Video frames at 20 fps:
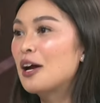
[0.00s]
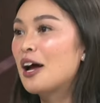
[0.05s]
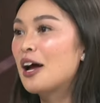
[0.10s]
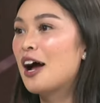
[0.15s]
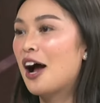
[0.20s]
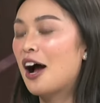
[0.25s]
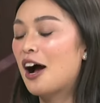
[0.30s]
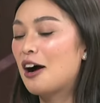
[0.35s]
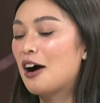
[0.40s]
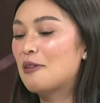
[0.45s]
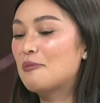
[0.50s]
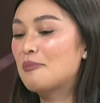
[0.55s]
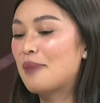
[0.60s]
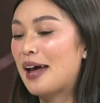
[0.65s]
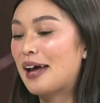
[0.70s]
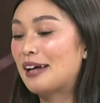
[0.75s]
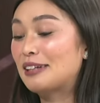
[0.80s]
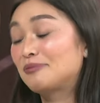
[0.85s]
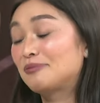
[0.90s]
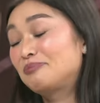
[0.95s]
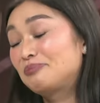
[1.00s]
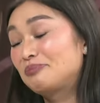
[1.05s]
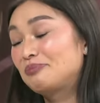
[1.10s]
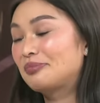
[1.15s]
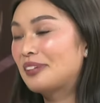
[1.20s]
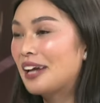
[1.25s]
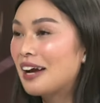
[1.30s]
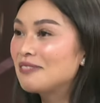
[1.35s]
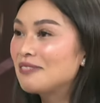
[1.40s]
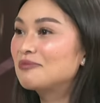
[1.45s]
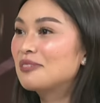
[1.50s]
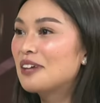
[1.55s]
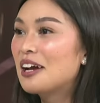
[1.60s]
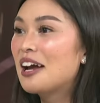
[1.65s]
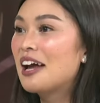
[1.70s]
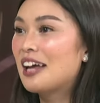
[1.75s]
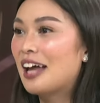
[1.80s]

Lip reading: And yeah, I